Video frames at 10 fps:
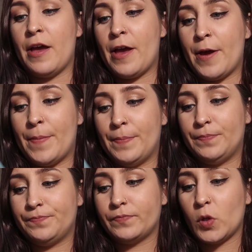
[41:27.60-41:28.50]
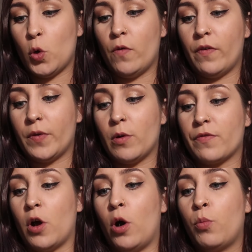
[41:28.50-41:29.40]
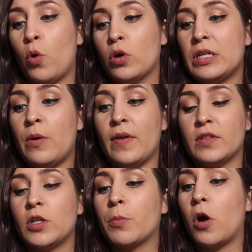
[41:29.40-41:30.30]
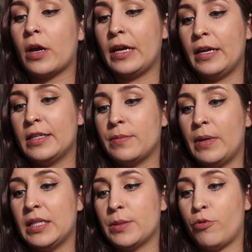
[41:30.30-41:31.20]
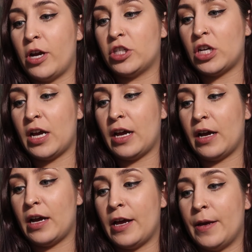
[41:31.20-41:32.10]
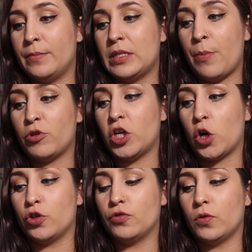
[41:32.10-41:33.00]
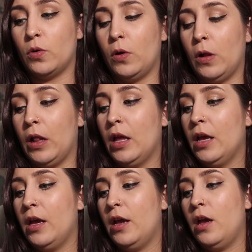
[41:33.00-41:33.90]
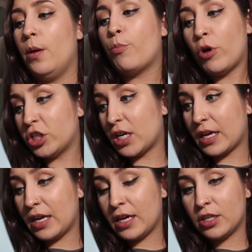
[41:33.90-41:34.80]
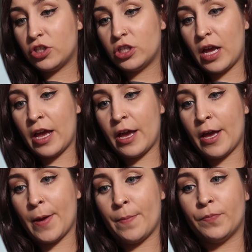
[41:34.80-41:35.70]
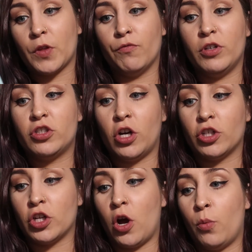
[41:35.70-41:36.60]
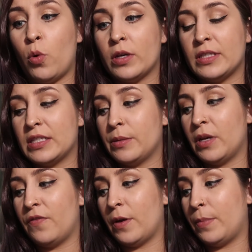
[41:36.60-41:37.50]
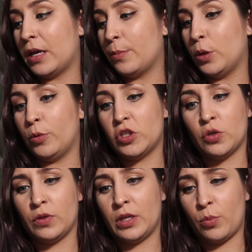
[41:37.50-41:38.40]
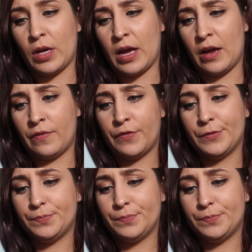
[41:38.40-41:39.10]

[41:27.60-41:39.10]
overview of the hot water where the stopcock is, mains pressure, temperature control, pressure gauge, recharging hot water system if applicable, which I don't think we have,